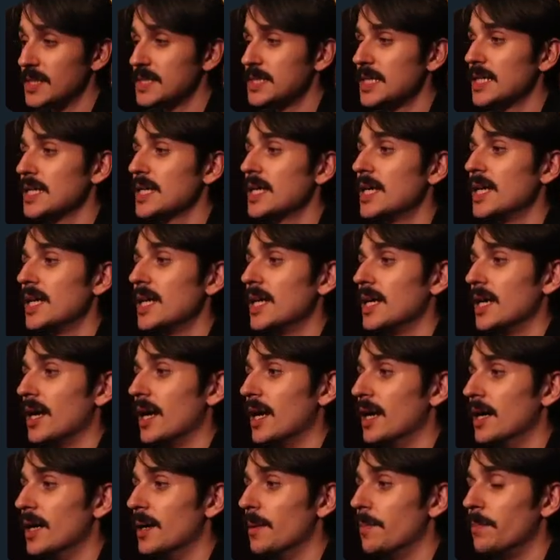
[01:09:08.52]
put
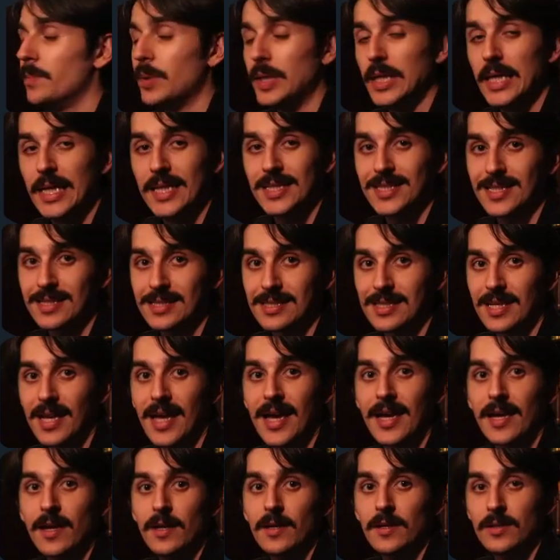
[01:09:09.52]
it into Slack to
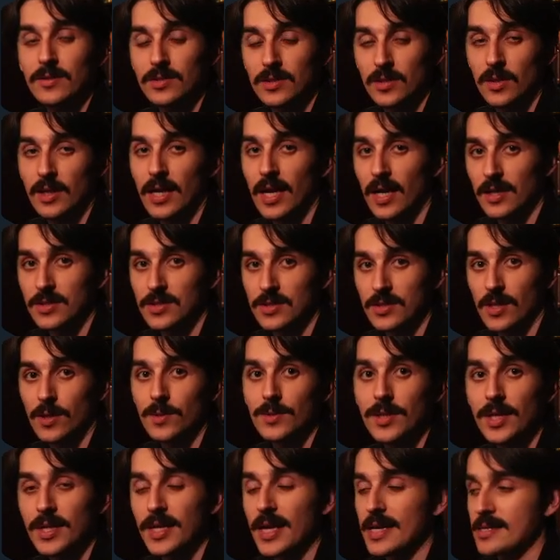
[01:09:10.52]
let us know that that's
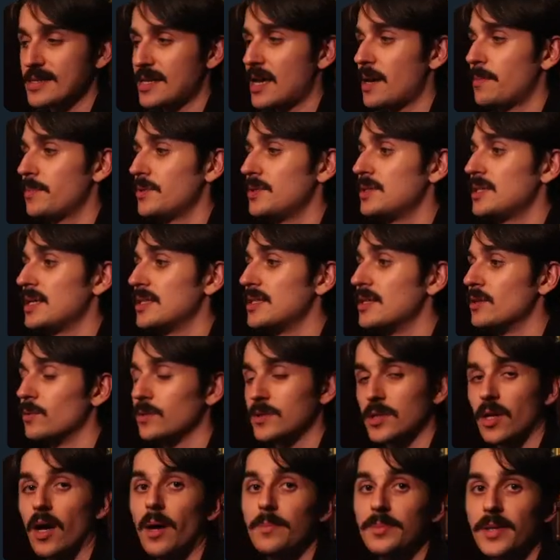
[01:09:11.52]
happened, and then also update
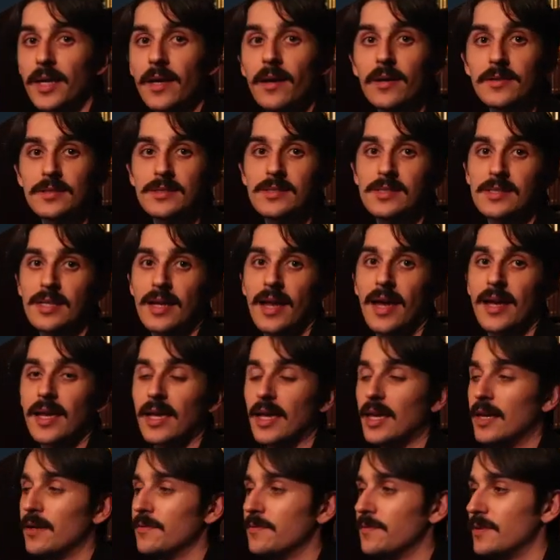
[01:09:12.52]
us in Slack if it's
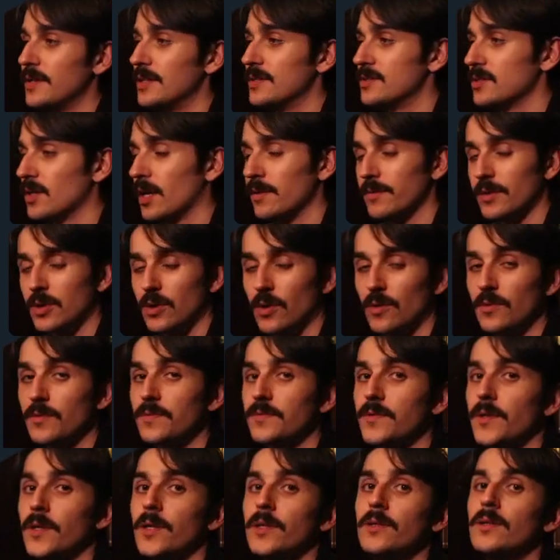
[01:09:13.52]
either gone through
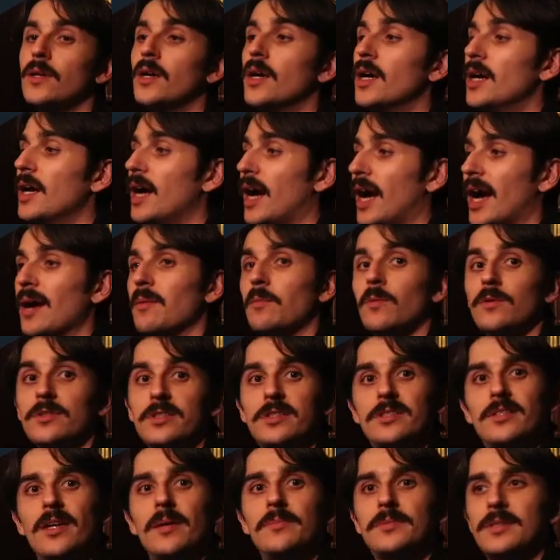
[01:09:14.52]
and what steps it's
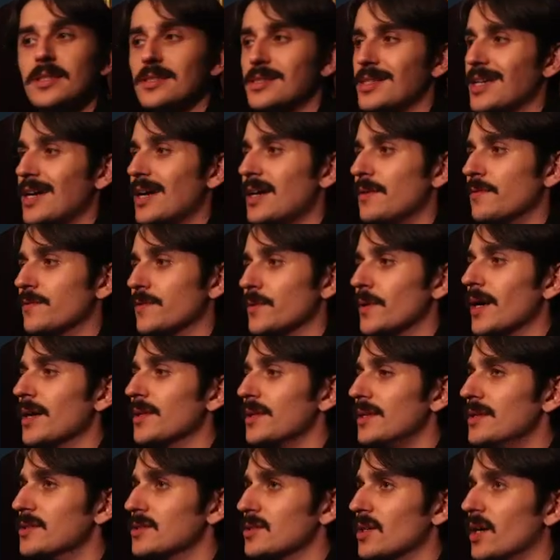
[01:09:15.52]
at throughout the entire
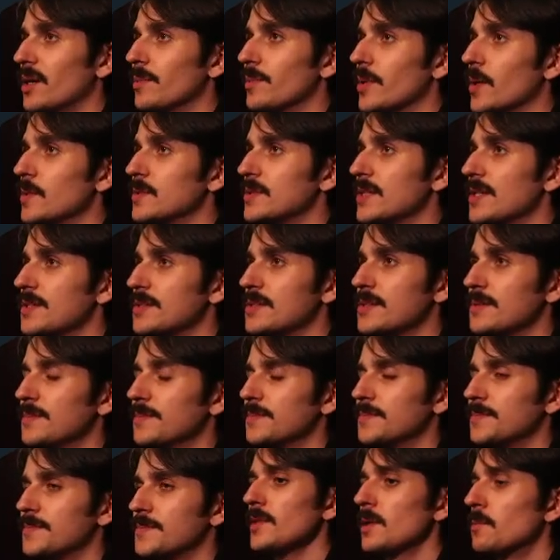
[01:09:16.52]
process. One
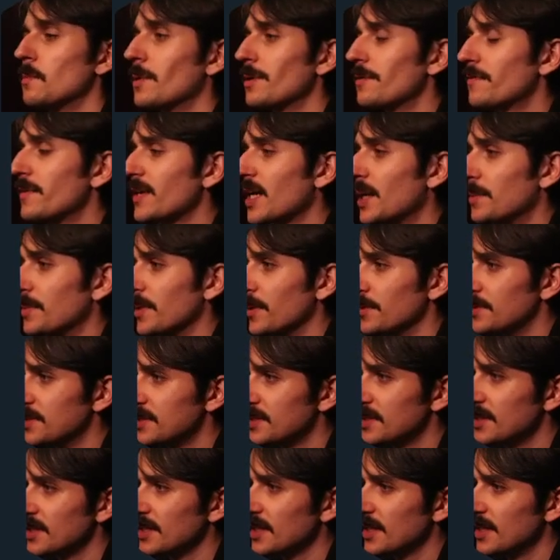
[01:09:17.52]
thing I'm noticing is that
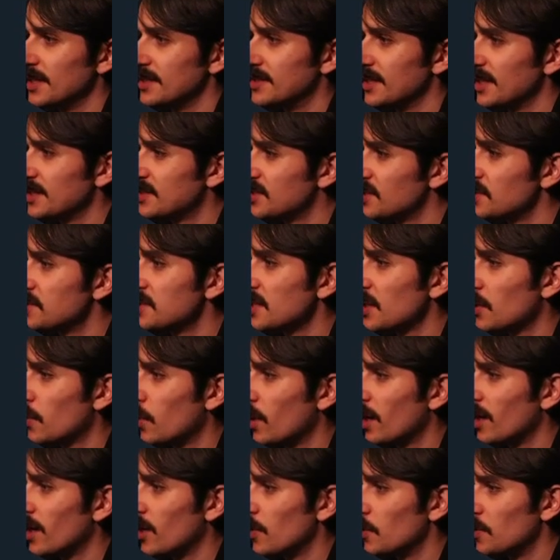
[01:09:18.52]
it's using quite old
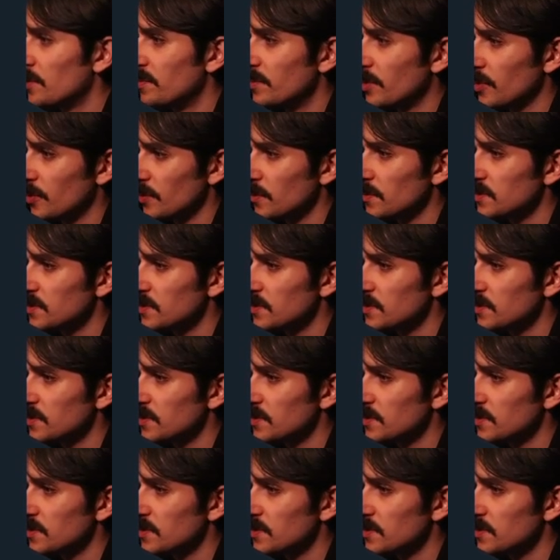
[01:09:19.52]
models. So I'm just